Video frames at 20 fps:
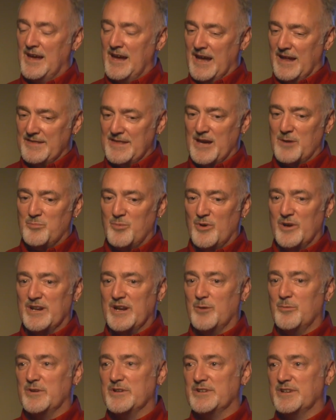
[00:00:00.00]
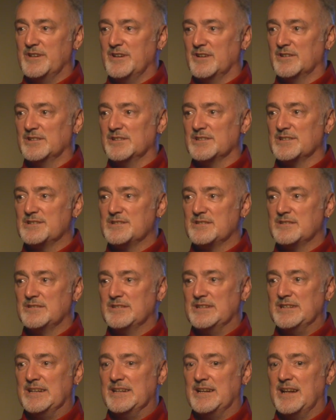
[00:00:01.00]
At that point, I went to Douglas
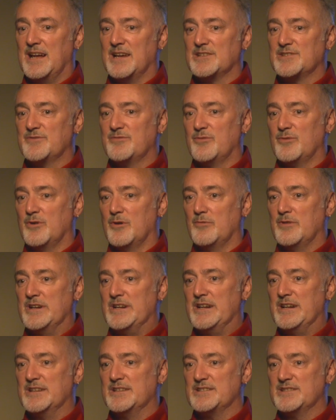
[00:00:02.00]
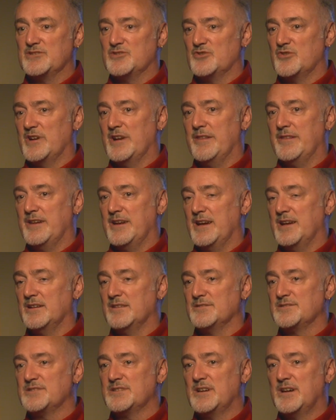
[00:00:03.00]
and asked for readings. Is there anything
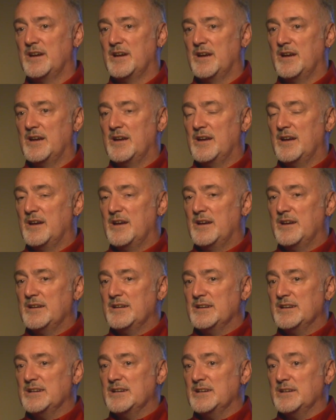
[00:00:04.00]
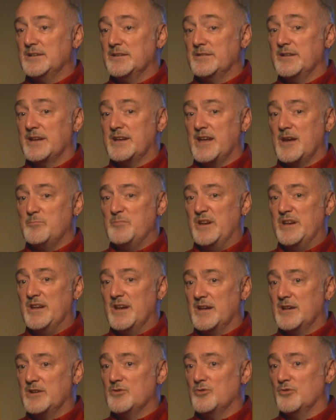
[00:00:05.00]
else that can be
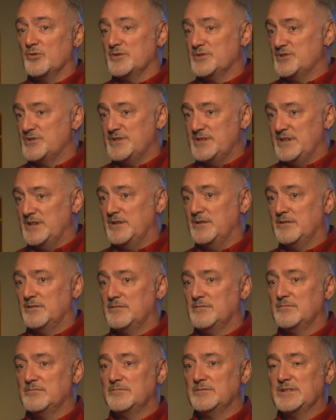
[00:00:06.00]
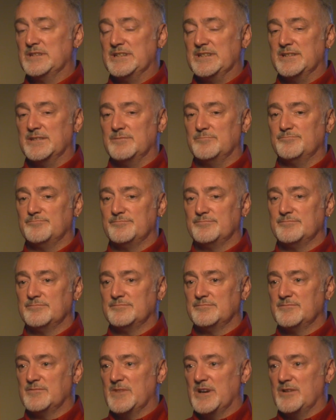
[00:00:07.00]
done, or is she
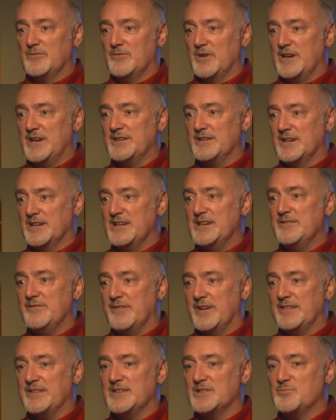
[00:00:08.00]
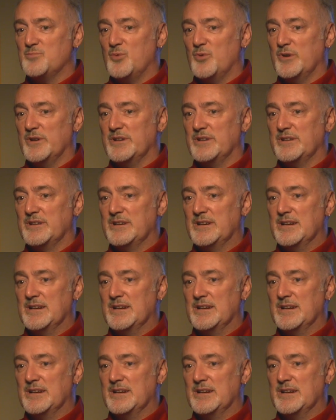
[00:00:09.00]
ready to leave at this point?